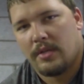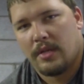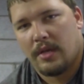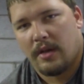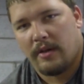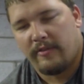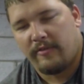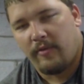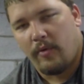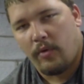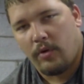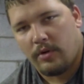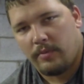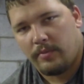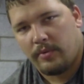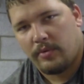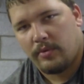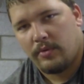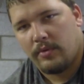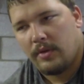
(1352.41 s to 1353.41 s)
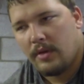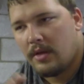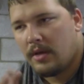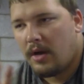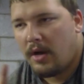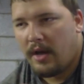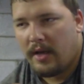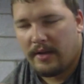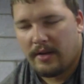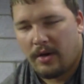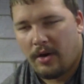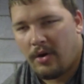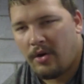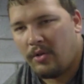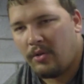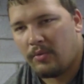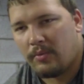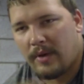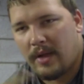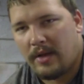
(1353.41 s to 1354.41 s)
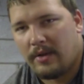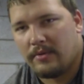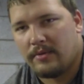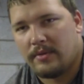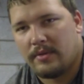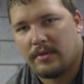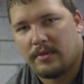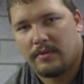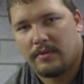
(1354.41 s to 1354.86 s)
affordable, and all-around